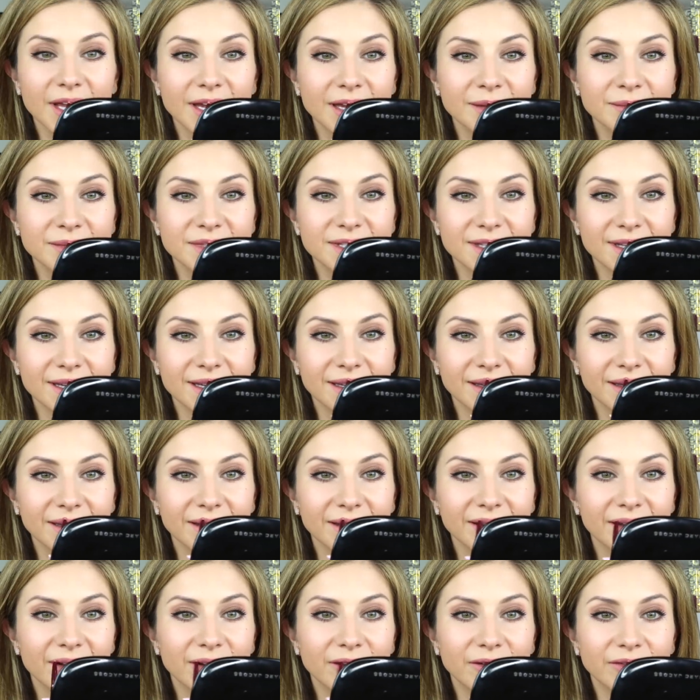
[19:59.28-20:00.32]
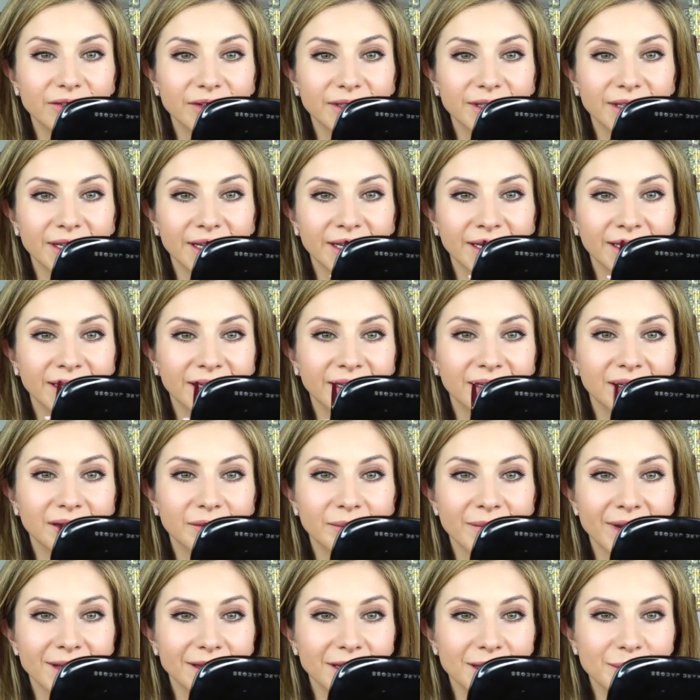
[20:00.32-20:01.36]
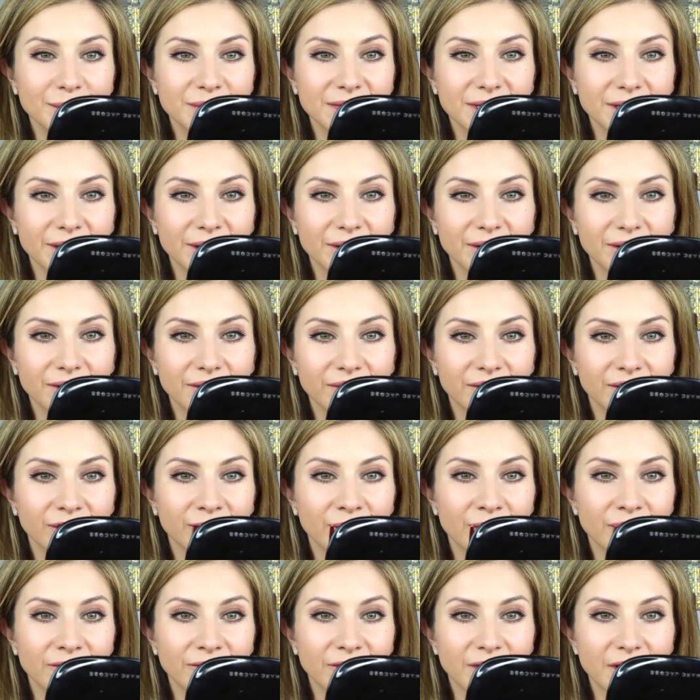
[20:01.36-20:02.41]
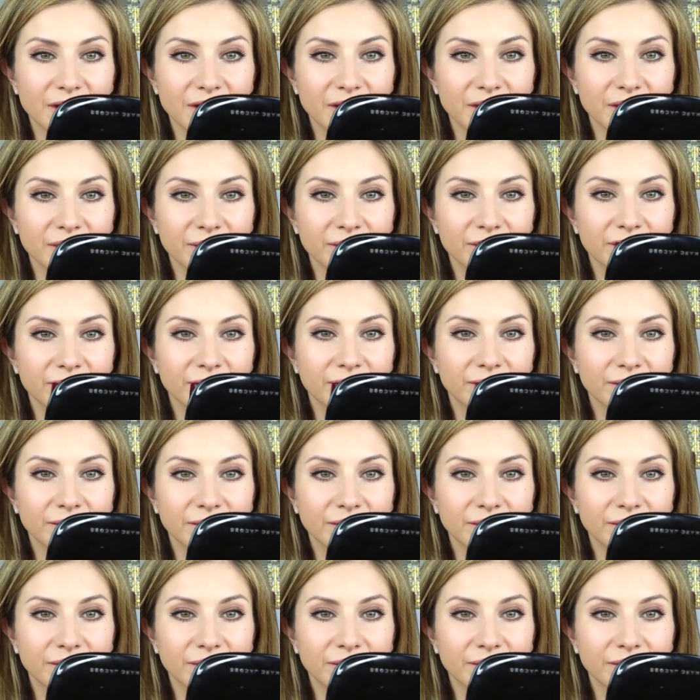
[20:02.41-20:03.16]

I'm slightly overlining my lips a little for more volume.